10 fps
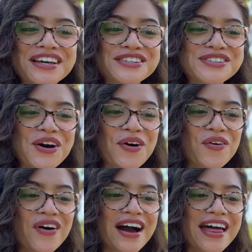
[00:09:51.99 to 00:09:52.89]

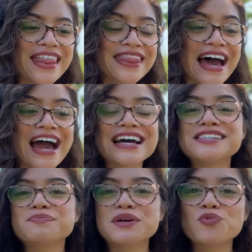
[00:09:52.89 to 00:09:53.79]
So that
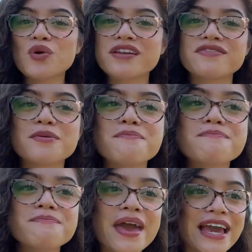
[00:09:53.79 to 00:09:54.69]
has been one of the
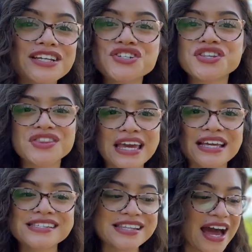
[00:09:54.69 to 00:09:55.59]
major
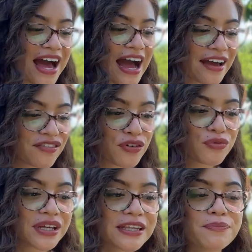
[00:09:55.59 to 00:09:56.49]
things that I've
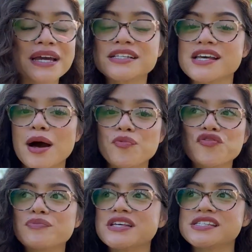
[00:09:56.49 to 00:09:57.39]
really picked up
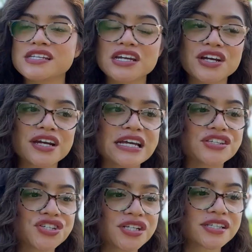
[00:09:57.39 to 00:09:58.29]
from this year,
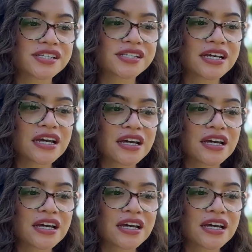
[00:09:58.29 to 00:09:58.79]
is just